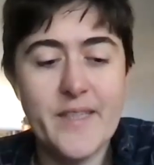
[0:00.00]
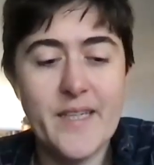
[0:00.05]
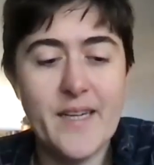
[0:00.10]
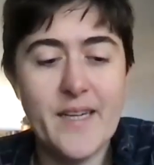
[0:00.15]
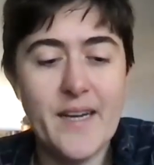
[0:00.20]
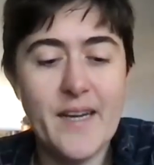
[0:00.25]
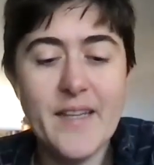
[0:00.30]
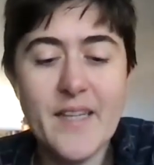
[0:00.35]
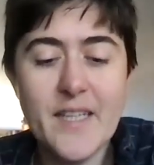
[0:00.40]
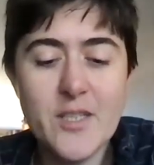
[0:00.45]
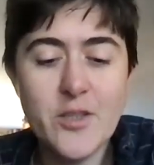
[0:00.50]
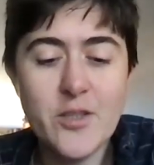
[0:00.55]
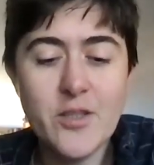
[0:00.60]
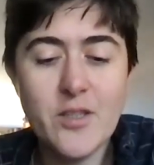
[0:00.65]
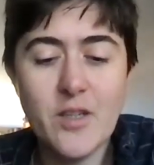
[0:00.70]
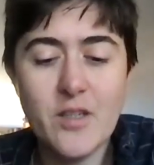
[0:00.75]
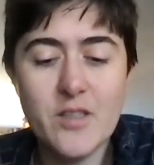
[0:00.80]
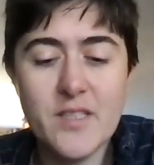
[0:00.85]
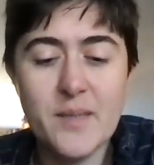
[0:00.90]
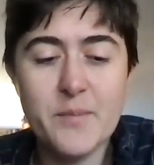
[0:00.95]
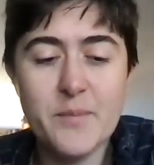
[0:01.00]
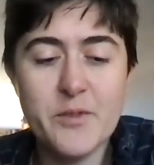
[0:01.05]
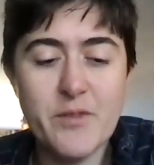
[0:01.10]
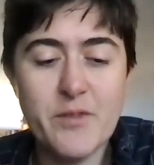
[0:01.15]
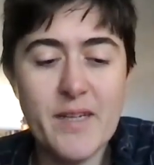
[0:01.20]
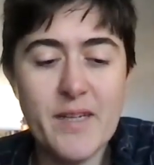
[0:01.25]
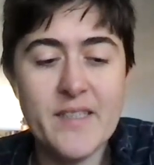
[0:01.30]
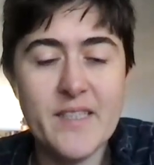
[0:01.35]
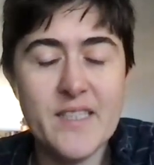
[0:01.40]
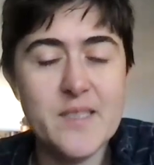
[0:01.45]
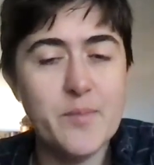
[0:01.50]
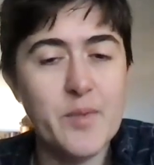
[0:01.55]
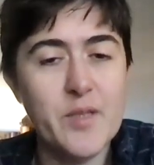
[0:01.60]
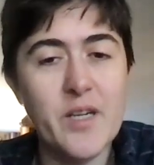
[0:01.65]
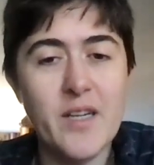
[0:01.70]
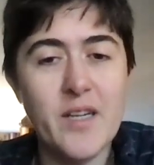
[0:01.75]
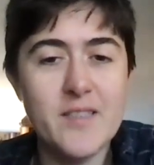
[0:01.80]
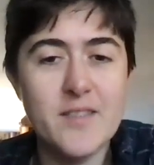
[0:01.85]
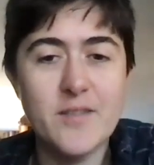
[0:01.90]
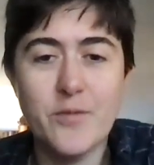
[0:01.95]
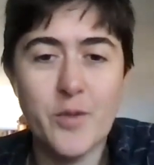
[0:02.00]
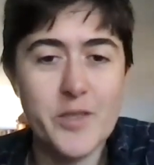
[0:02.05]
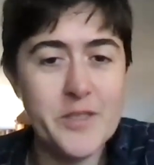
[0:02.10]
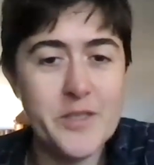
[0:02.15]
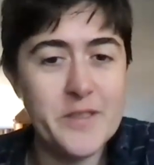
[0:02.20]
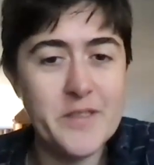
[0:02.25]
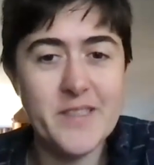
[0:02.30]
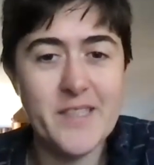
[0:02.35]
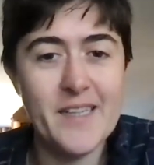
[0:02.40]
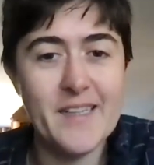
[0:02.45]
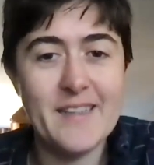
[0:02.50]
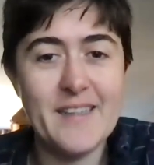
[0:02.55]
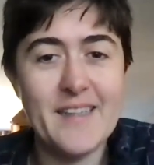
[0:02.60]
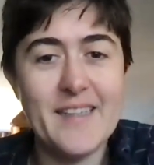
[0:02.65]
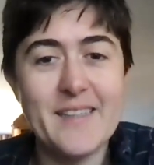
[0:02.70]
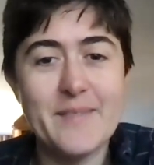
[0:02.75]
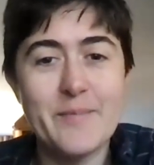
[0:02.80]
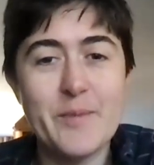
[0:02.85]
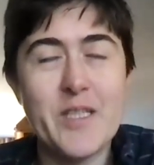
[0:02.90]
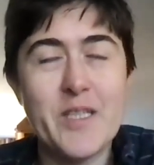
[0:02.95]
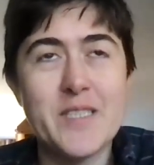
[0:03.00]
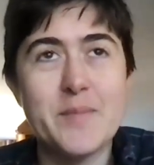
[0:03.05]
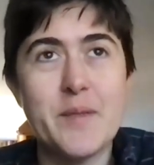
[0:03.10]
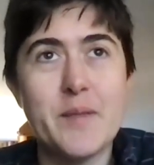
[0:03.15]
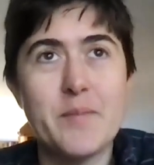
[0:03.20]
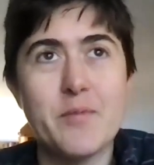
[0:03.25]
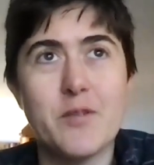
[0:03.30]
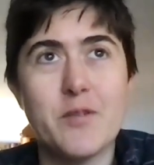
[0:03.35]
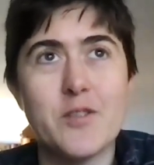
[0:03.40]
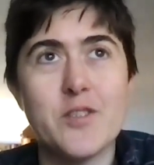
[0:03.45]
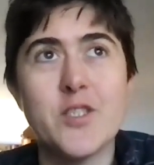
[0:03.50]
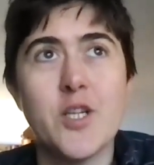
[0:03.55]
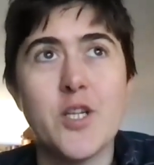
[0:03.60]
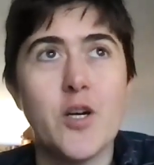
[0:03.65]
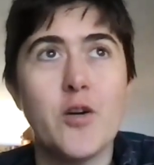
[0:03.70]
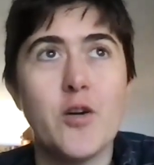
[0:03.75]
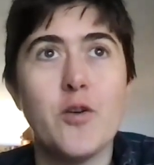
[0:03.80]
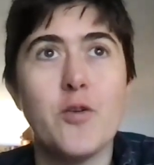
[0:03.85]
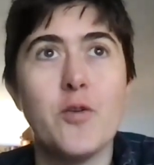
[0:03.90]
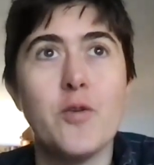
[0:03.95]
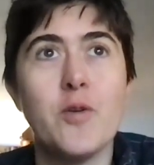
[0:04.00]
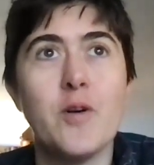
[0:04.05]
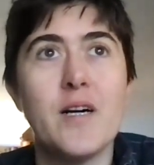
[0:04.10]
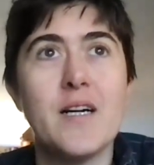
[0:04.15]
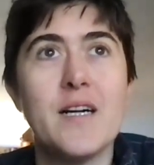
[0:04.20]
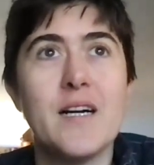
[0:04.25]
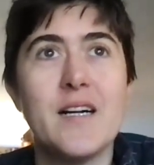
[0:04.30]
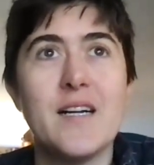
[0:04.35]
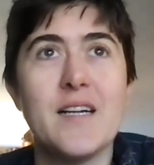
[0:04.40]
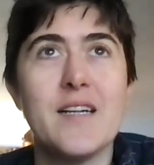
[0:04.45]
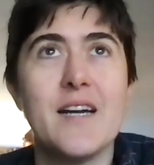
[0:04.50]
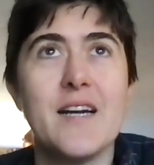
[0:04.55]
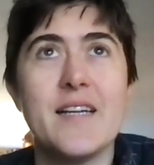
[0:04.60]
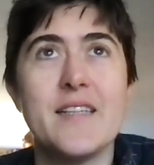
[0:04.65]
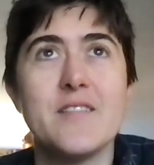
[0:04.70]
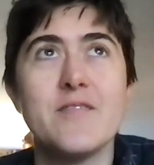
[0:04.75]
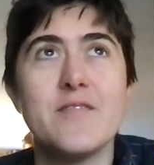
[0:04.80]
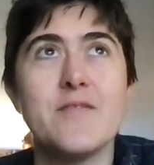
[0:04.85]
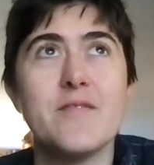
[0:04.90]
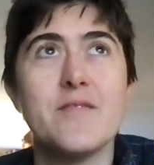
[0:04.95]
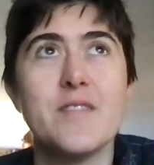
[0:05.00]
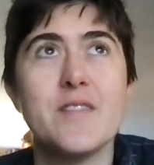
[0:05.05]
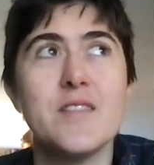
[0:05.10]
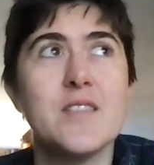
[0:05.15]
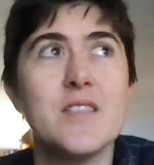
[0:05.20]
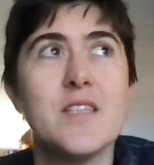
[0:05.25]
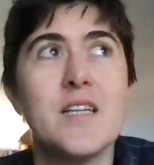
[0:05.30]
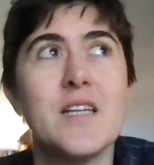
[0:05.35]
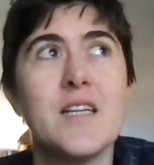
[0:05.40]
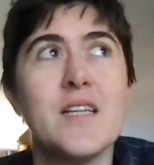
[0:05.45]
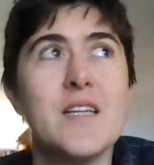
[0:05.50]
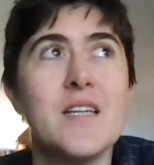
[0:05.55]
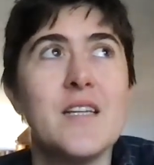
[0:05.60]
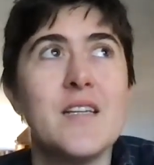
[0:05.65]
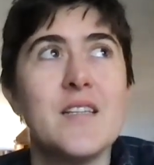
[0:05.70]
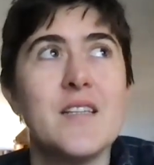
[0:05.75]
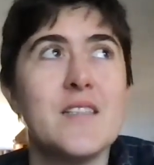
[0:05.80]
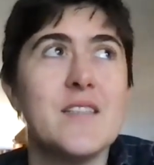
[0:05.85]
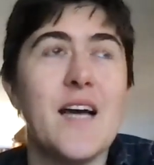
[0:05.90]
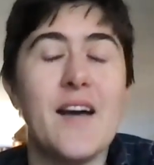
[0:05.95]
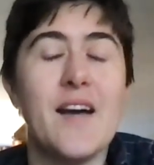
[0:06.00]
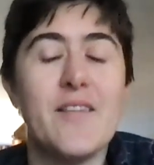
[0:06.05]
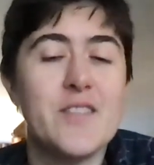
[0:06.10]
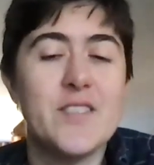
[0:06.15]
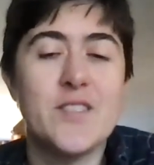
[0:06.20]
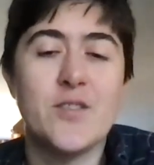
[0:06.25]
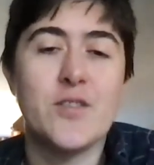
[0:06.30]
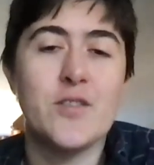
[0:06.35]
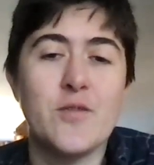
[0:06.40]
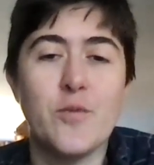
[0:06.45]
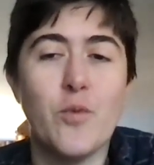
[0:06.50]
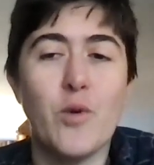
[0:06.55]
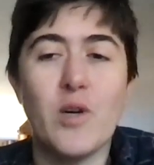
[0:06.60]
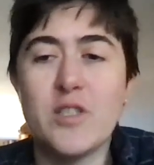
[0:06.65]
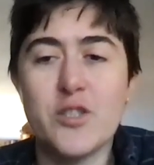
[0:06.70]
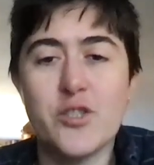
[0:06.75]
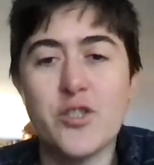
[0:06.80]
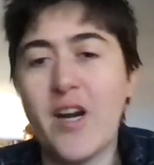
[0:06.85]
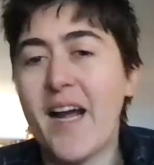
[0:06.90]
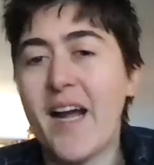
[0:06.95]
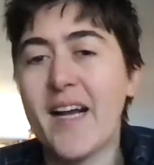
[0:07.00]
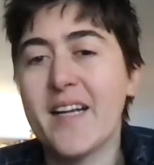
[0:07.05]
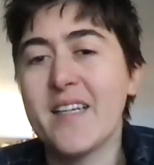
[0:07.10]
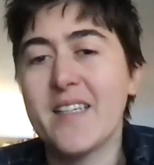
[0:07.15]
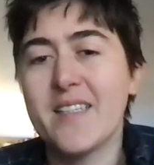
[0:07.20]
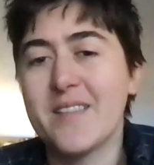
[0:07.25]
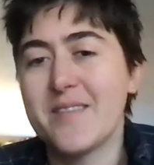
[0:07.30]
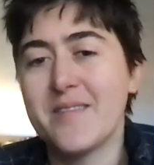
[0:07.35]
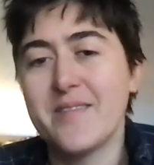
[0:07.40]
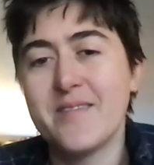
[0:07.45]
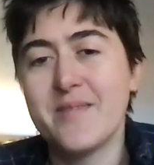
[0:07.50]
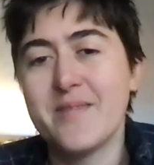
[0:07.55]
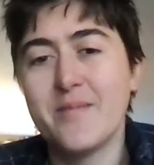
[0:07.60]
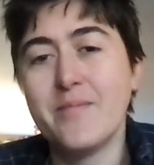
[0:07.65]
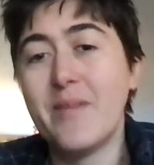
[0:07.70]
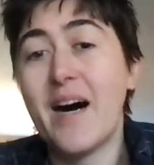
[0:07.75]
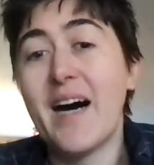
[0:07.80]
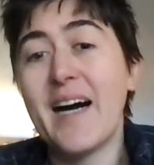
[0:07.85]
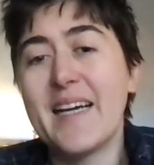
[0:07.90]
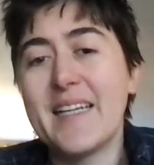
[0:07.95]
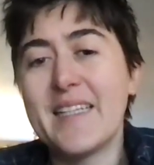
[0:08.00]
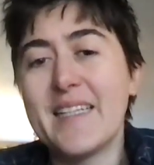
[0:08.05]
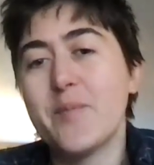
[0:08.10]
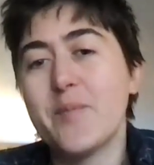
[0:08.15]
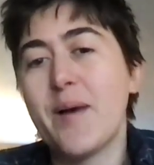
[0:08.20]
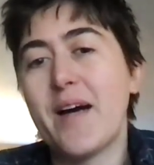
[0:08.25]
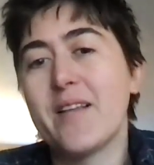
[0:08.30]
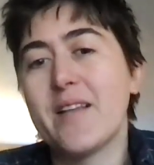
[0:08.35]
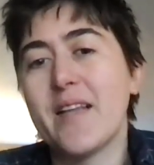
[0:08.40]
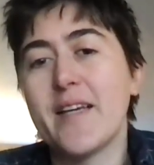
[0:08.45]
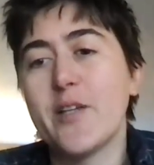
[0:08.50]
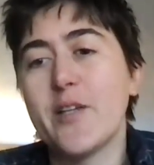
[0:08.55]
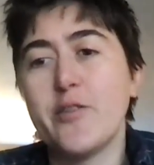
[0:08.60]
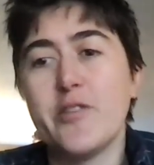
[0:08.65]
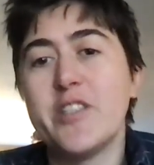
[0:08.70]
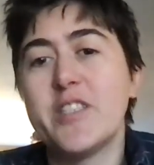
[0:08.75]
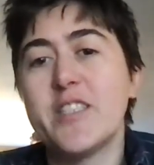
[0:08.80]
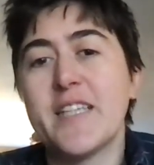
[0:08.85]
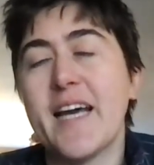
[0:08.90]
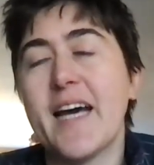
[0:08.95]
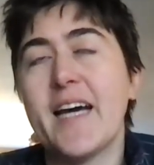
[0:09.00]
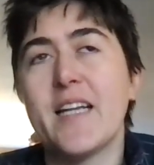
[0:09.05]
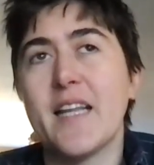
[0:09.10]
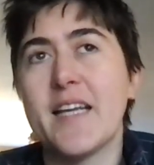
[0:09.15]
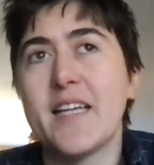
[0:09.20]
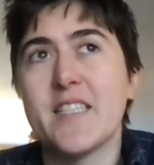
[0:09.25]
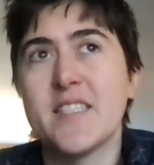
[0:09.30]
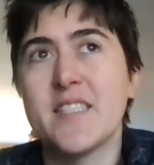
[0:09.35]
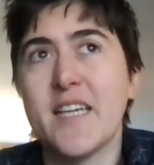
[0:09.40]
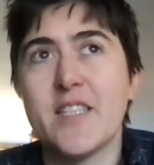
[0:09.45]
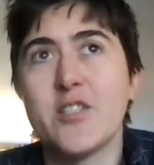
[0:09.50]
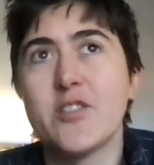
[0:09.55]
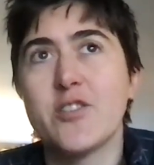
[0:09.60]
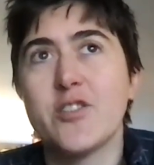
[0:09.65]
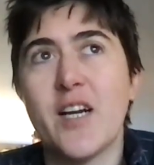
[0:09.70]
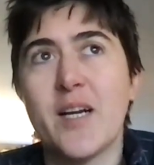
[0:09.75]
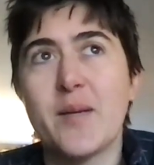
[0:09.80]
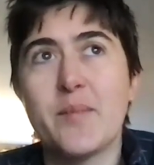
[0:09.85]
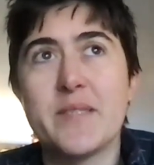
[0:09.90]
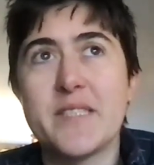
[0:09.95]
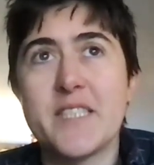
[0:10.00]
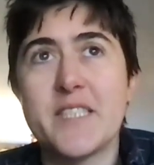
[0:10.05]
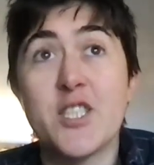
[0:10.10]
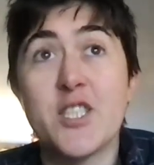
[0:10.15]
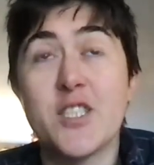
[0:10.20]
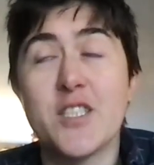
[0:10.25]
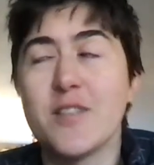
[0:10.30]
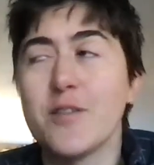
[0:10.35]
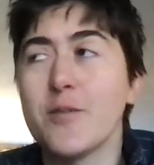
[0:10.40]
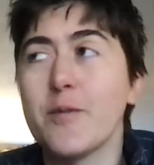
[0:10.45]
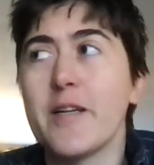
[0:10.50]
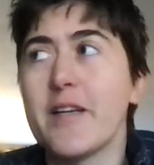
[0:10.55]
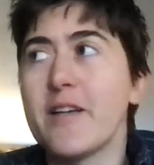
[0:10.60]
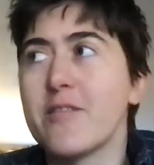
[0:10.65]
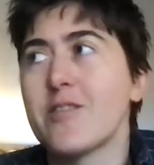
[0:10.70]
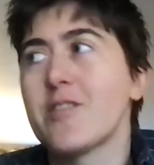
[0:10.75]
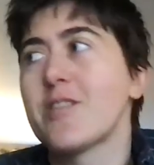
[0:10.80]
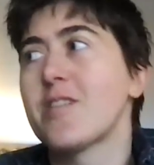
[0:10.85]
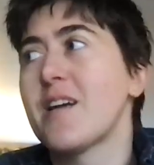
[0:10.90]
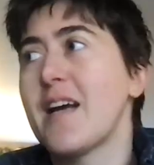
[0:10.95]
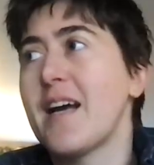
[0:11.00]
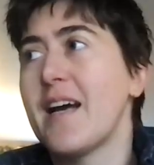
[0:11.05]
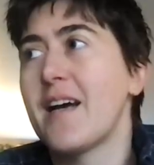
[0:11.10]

Yeah. I think it took a long time to recognize because of what you say, like because people are so kind of have this of one track mind about like you need to get like a tenure track position or whatever.